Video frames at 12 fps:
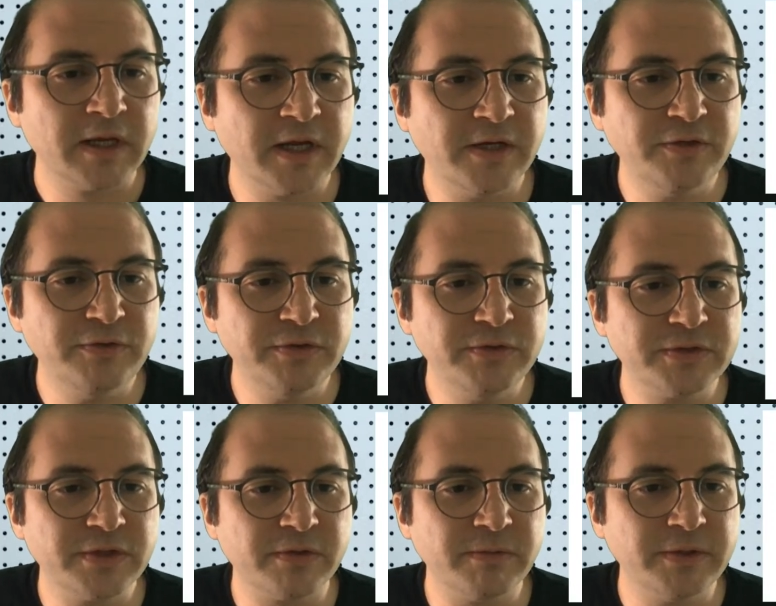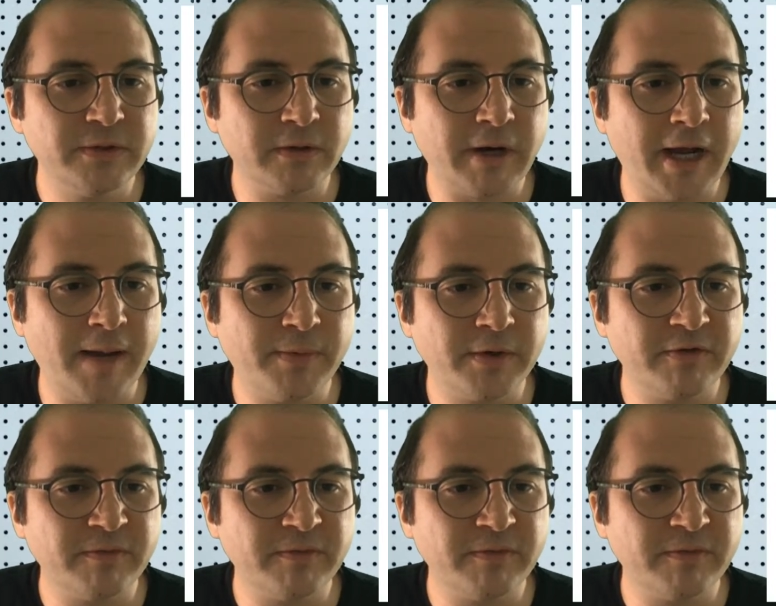can you use the three Doodler app on a